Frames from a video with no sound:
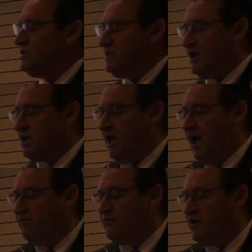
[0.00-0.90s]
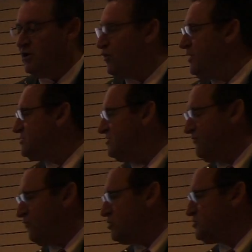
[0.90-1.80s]
that they could have increased
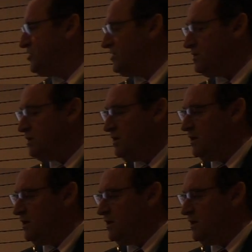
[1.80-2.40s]
enforcement